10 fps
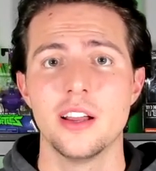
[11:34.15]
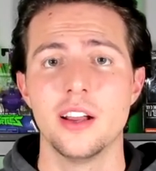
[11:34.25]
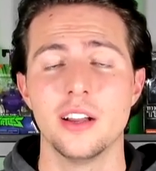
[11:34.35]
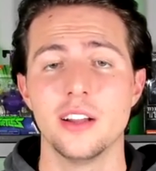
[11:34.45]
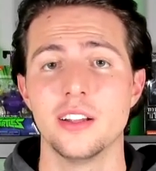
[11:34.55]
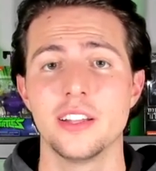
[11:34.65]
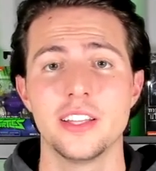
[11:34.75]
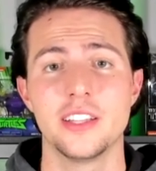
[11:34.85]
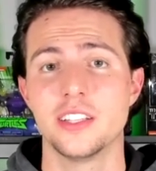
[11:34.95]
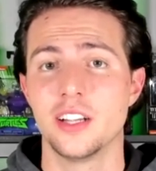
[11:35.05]

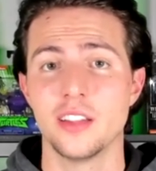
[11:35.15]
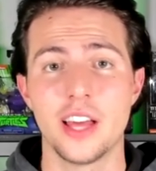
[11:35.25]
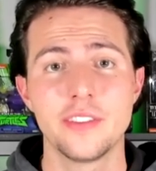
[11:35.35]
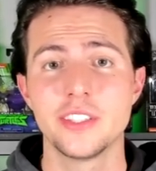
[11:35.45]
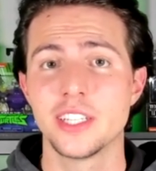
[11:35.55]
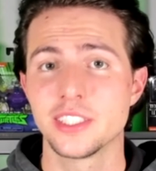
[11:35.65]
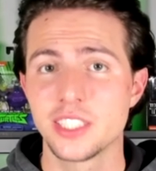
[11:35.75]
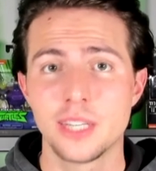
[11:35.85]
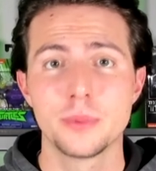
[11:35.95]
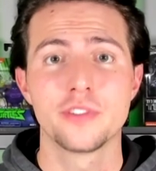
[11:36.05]
A lot of it doesn't
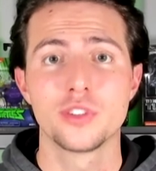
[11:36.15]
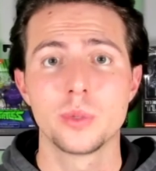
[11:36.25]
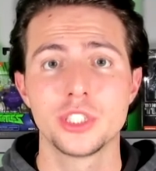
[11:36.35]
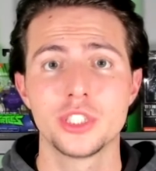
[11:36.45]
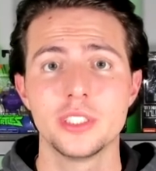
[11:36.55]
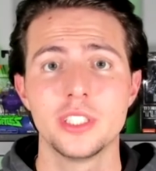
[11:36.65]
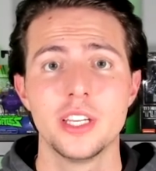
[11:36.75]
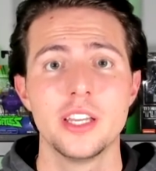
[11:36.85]
come to fruition.